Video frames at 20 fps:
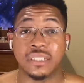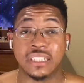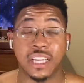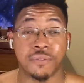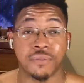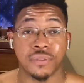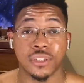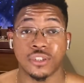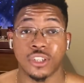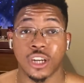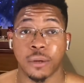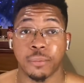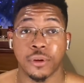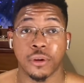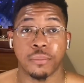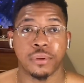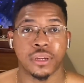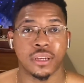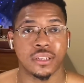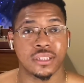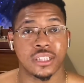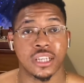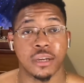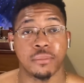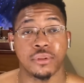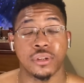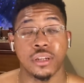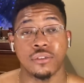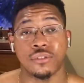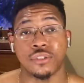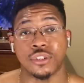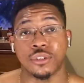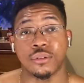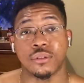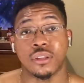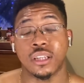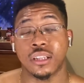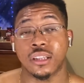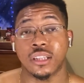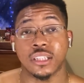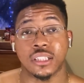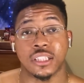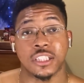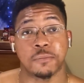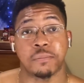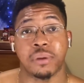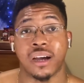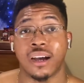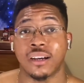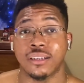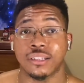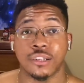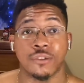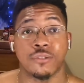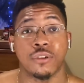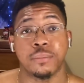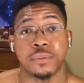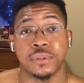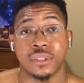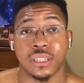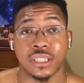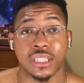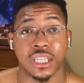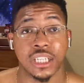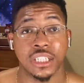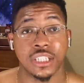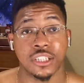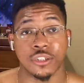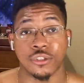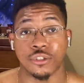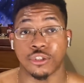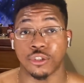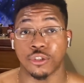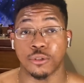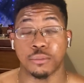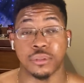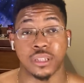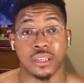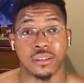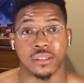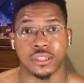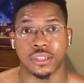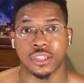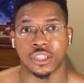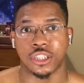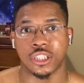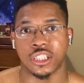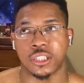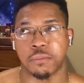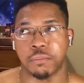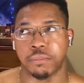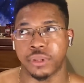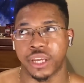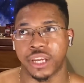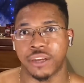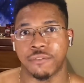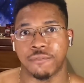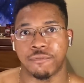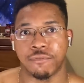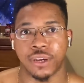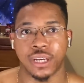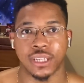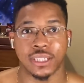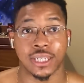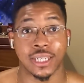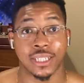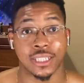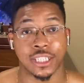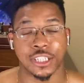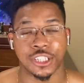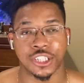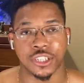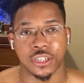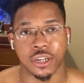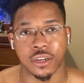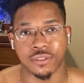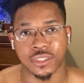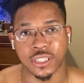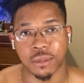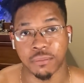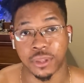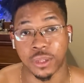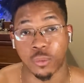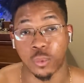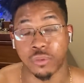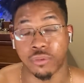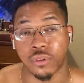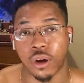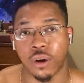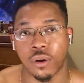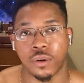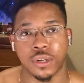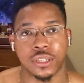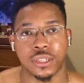definitely drop your opinions down below. Do you think this is positive representation, or do you believe this is just blatant fetishization of something we've already